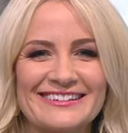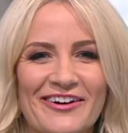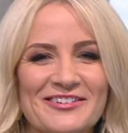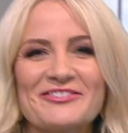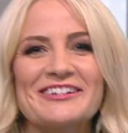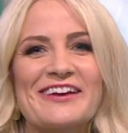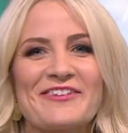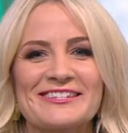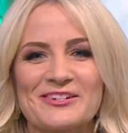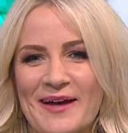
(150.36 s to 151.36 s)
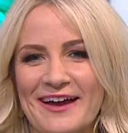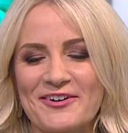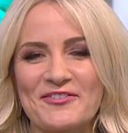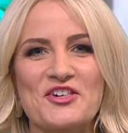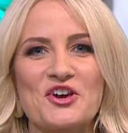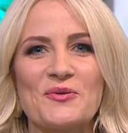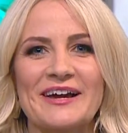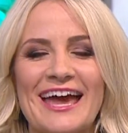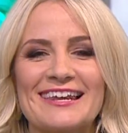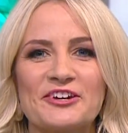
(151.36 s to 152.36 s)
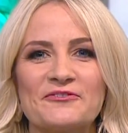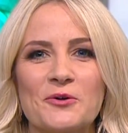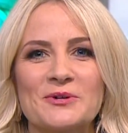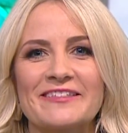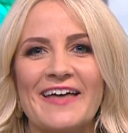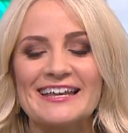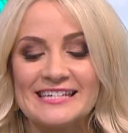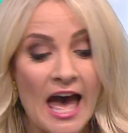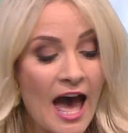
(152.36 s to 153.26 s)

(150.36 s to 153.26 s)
Oh, it's great to have Esther back on the show again. Looking forward to that.